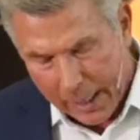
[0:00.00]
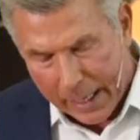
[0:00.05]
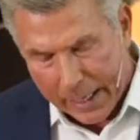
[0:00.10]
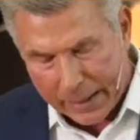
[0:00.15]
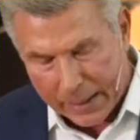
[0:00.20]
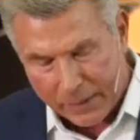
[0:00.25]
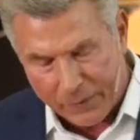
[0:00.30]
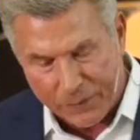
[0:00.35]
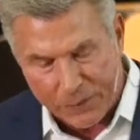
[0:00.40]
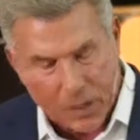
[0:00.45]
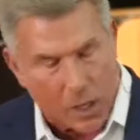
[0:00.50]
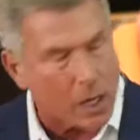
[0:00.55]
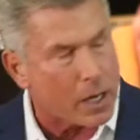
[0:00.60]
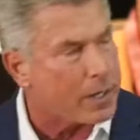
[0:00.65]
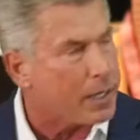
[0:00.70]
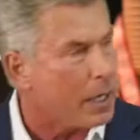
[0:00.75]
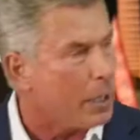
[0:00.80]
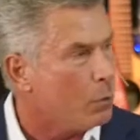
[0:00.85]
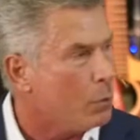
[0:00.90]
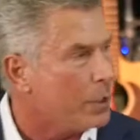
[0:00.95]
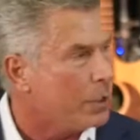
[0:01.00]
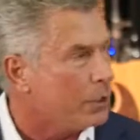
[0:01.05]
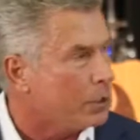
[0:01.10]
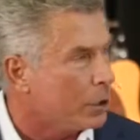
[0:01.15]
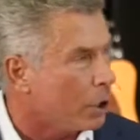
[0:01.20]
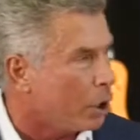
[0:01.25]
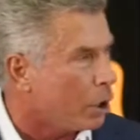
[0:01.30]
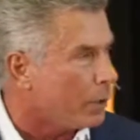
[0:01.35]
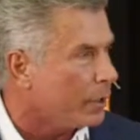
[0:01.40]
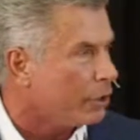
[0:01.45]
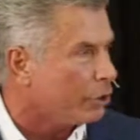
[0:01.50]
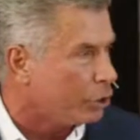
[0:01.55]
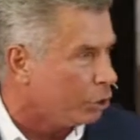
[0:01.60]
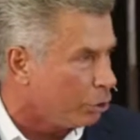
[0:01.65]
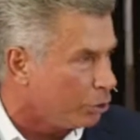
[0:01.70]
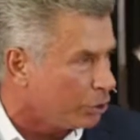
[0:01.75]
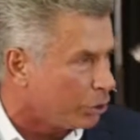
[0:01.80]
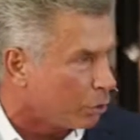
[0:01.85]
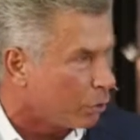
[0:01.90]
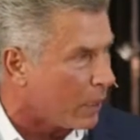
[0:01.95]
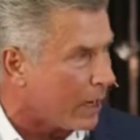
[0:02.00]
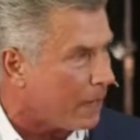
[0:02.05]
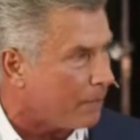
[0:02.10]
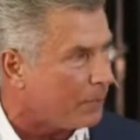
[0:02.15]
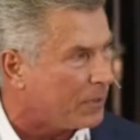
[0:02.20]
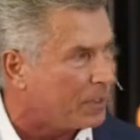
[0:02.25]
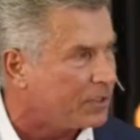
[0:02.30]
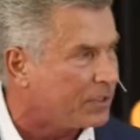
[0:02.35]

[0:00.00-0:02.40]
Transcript: And if not, I would encourage you to grab